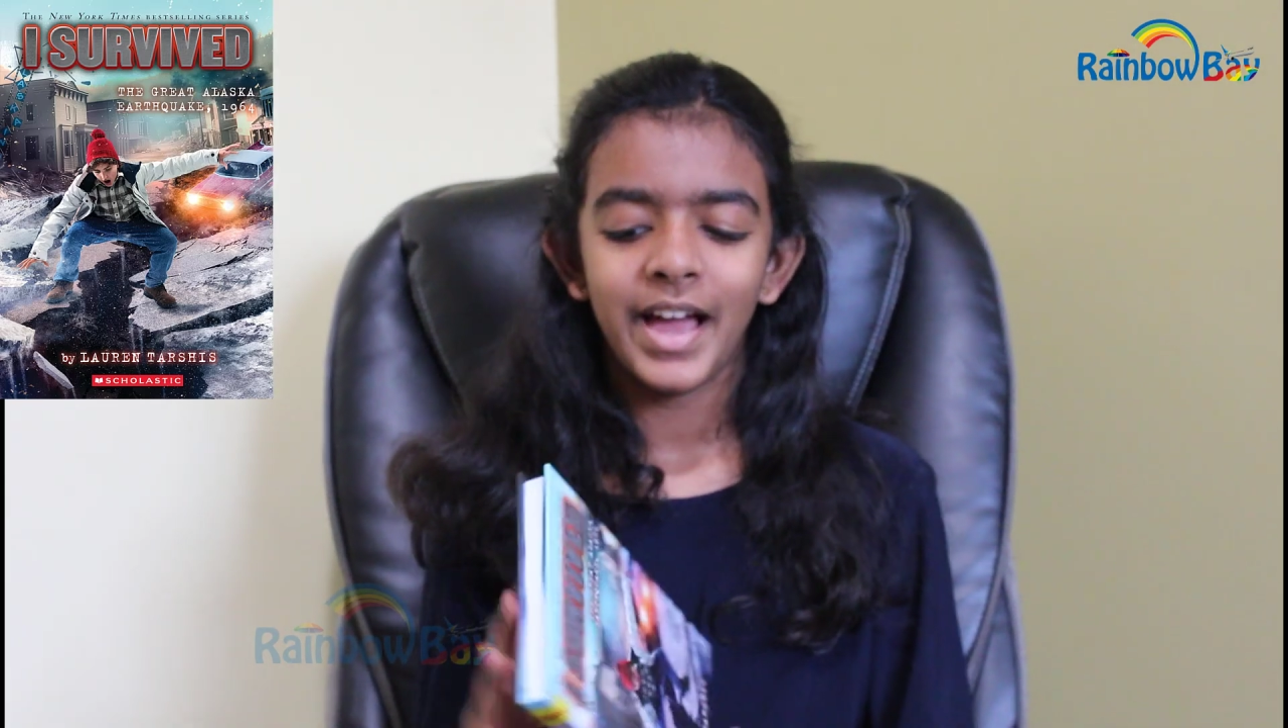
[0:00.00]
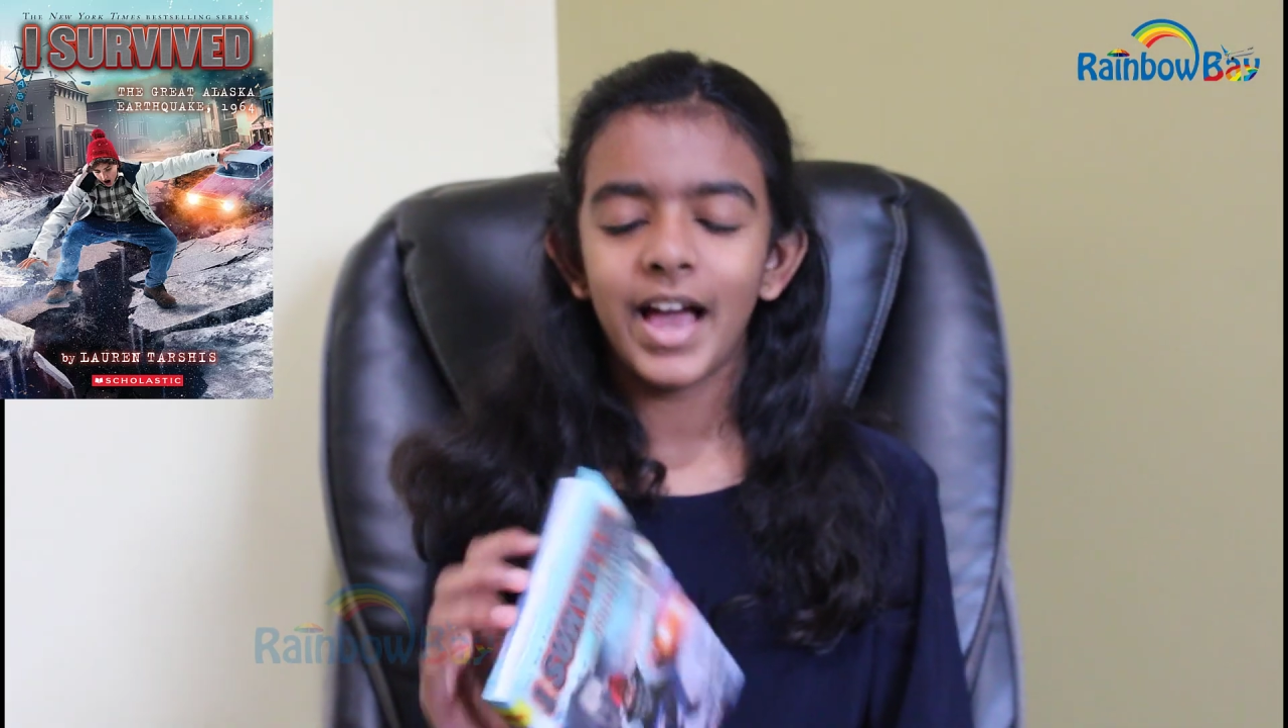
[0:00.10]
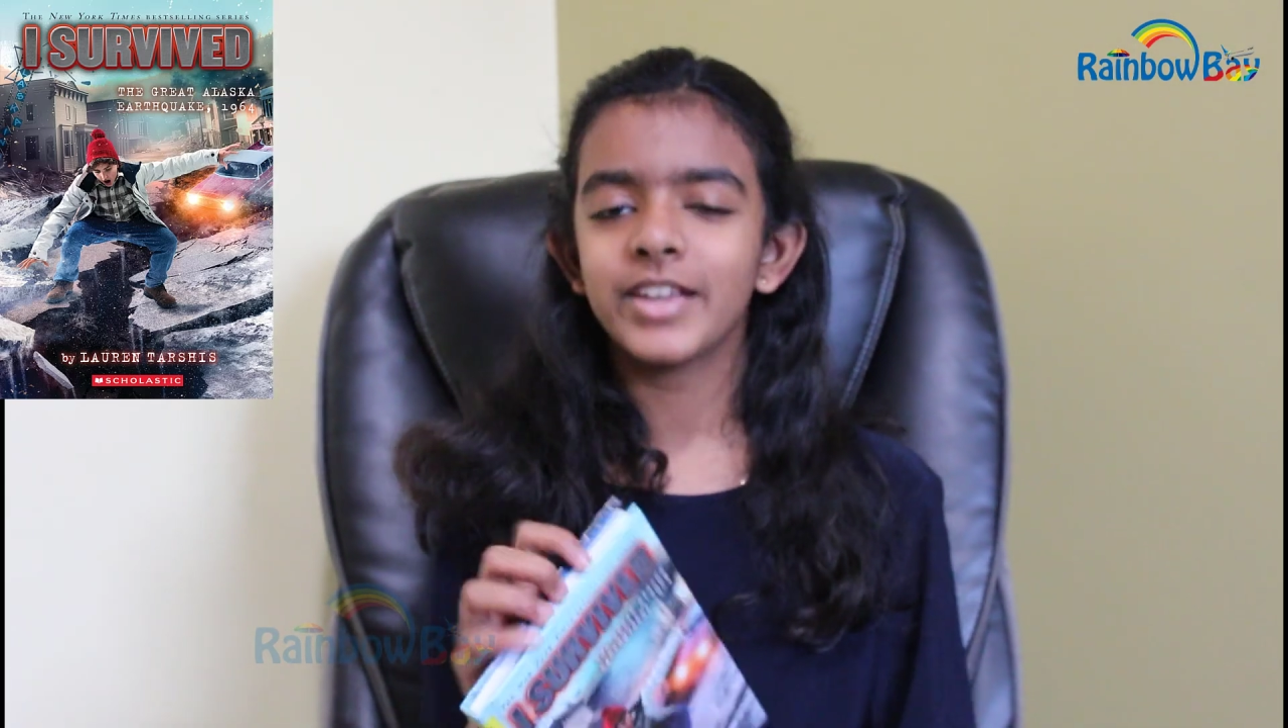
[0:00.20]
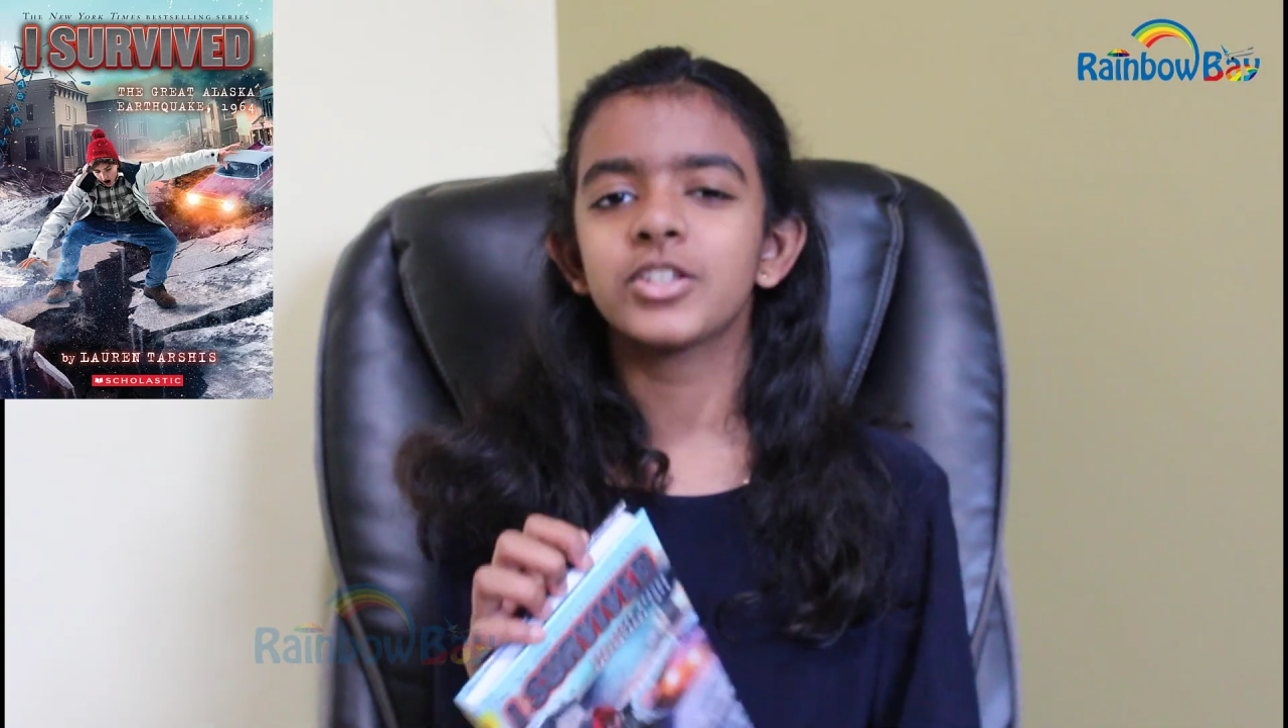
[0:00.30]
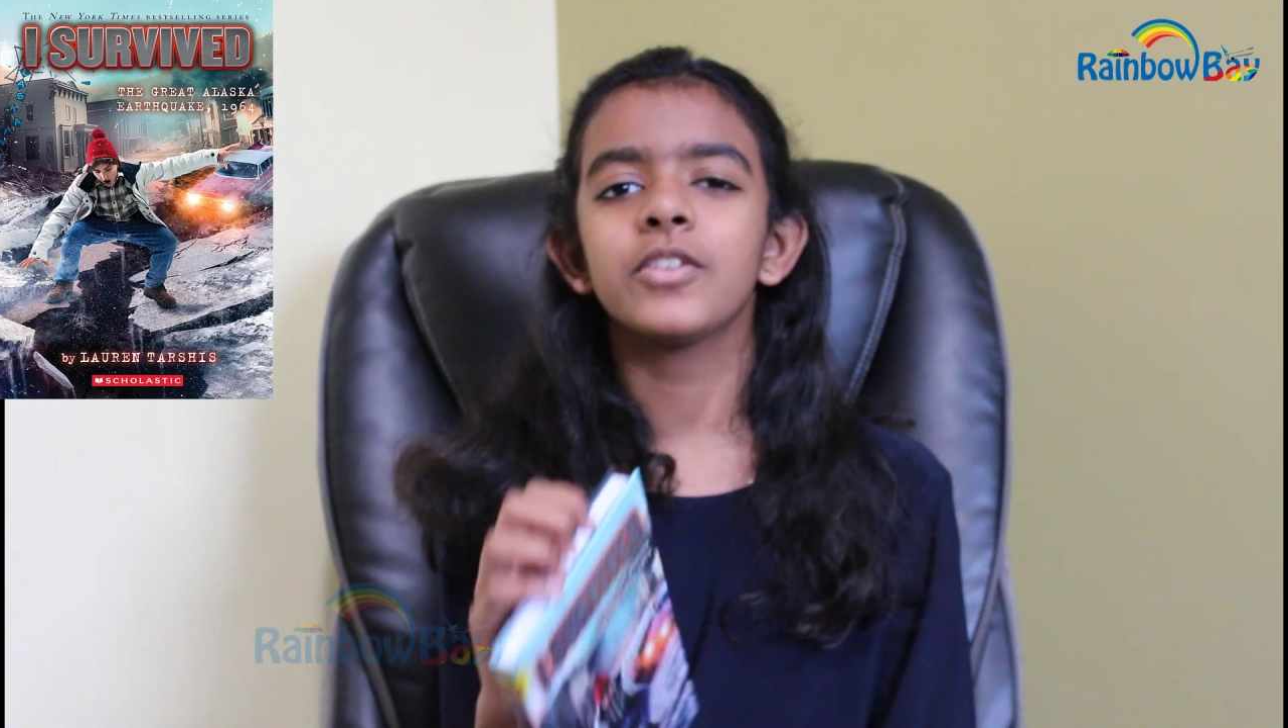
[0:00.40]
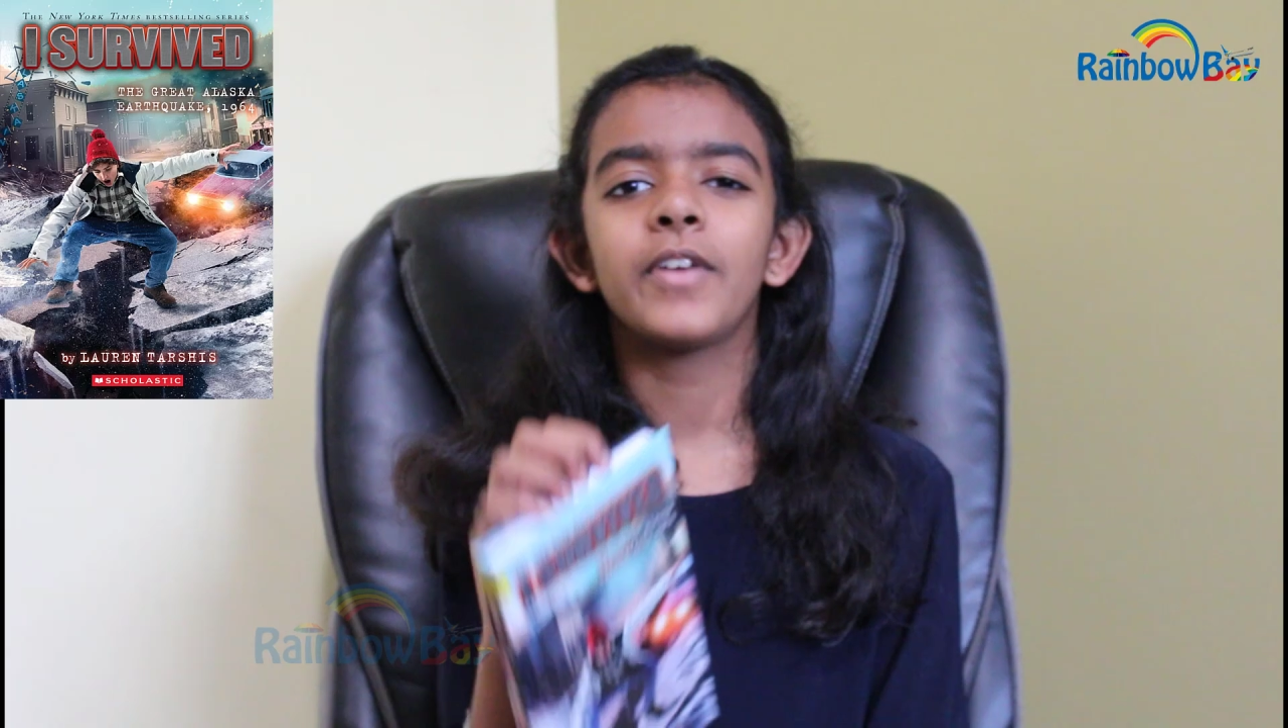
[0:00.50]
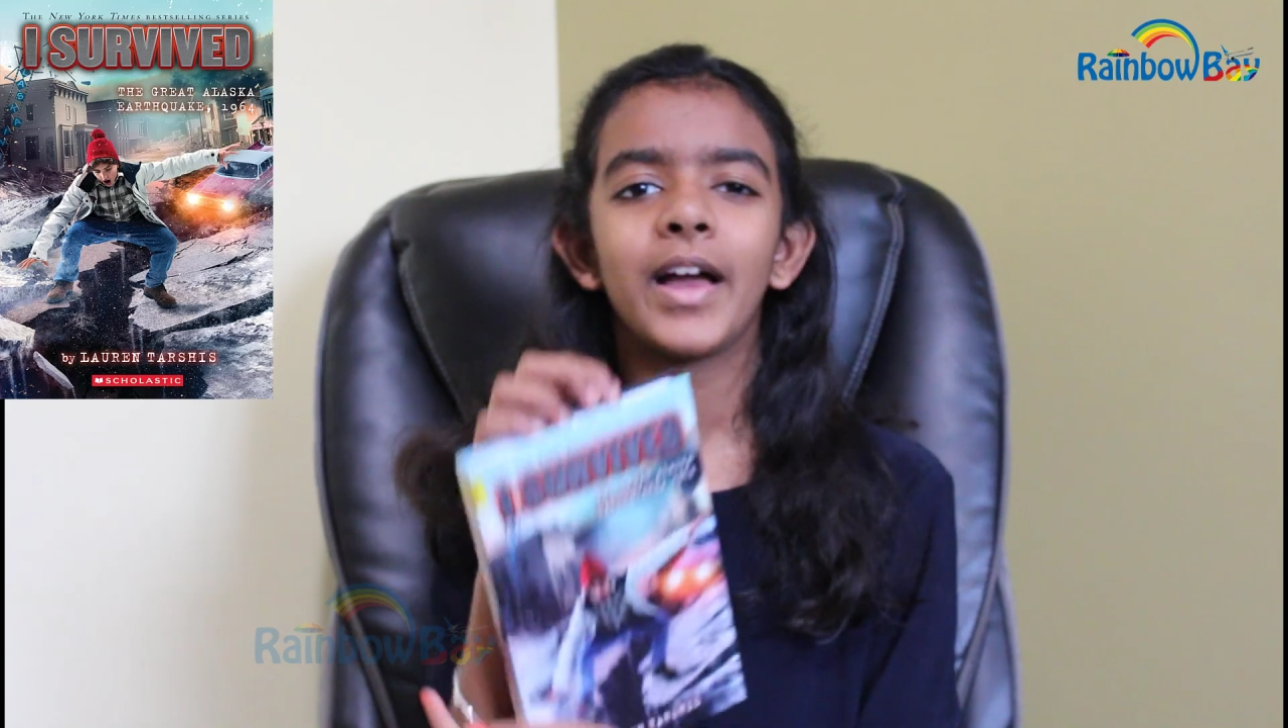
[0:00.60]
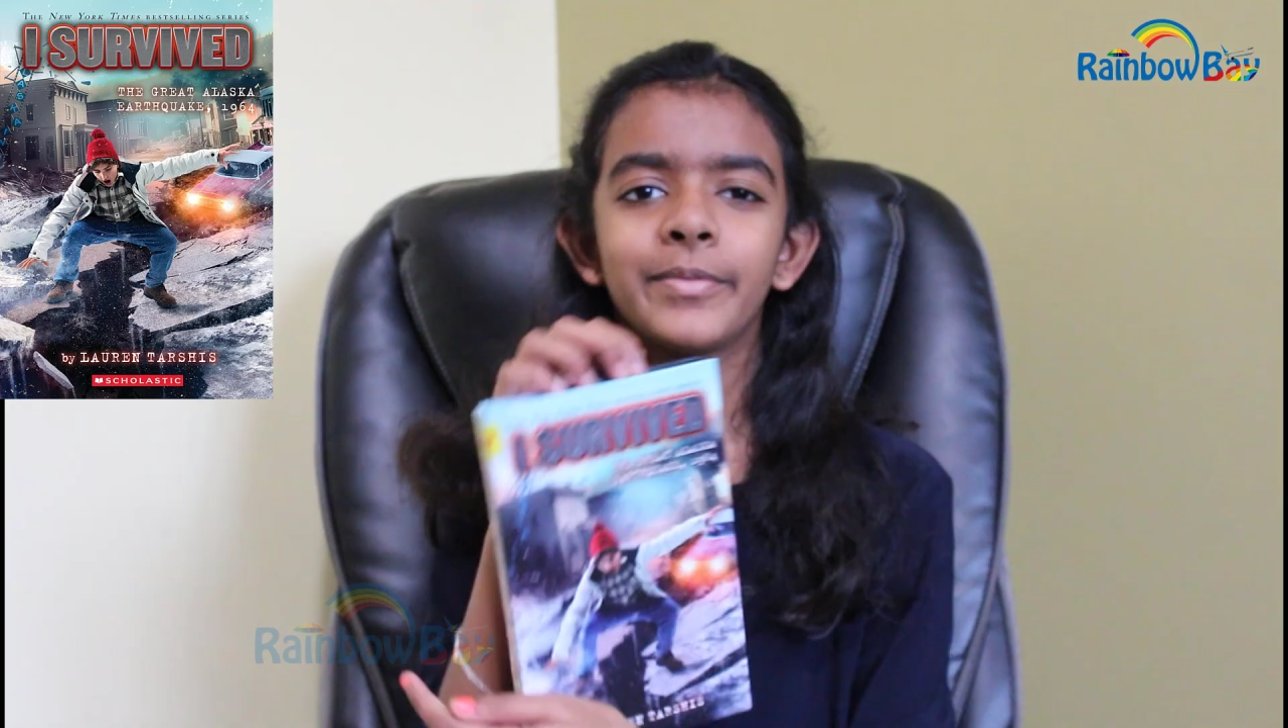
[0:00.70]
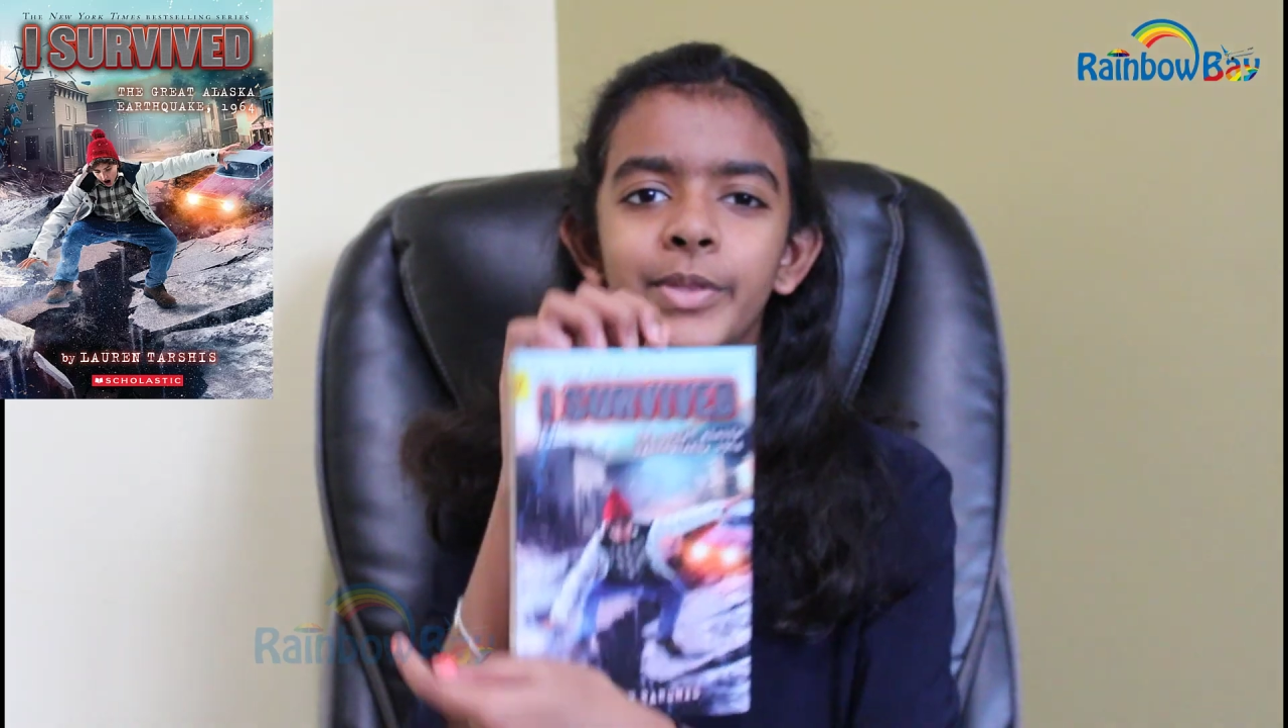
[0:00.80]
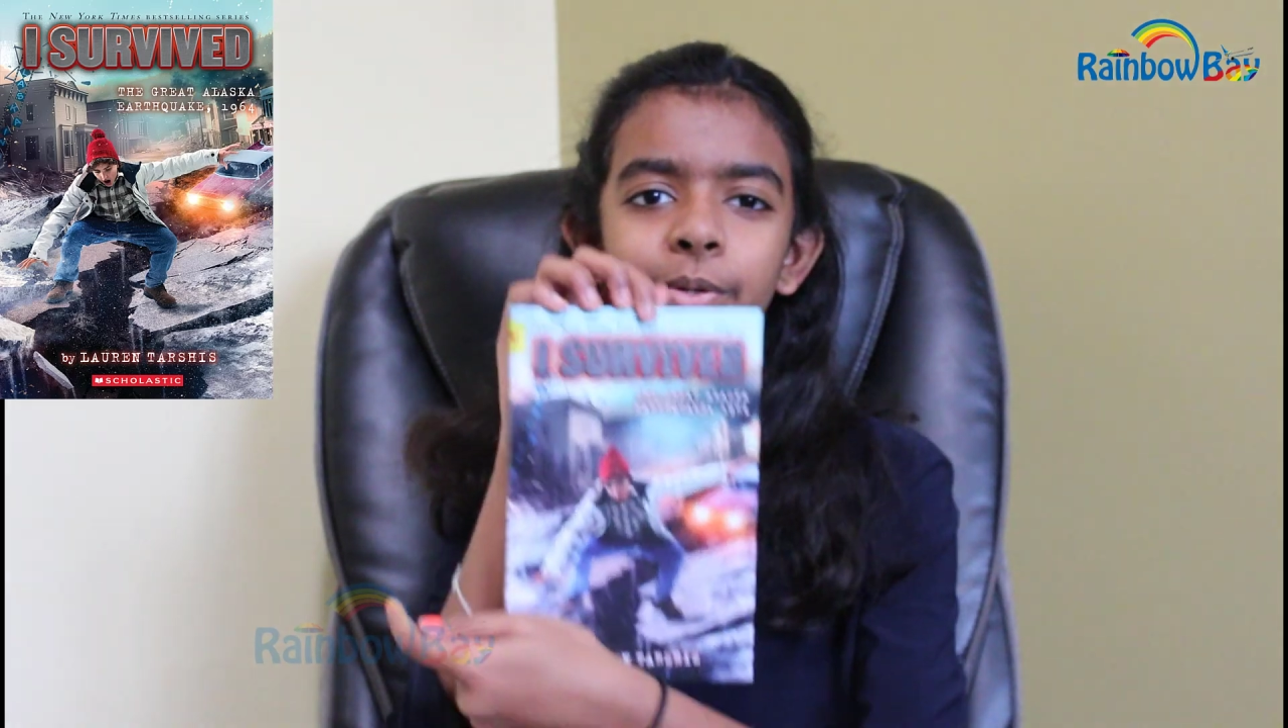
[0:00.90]
I
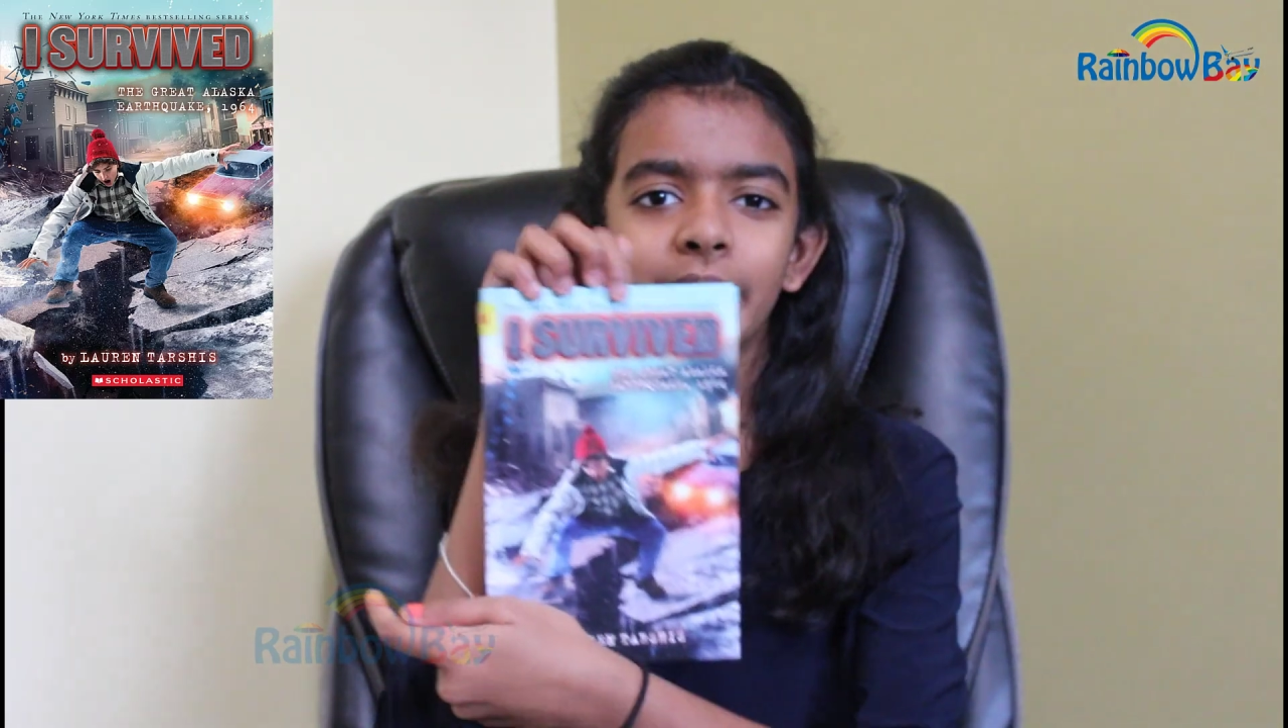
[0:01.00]
Survived the